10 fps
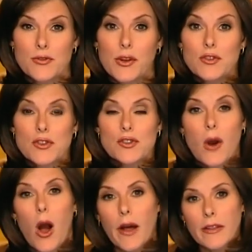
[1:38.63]
futures are
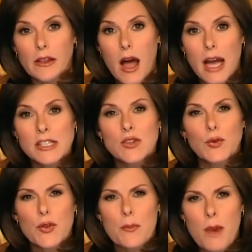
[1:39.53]
on the line, so
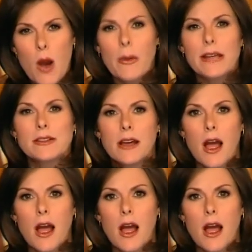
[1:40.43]
for the moment,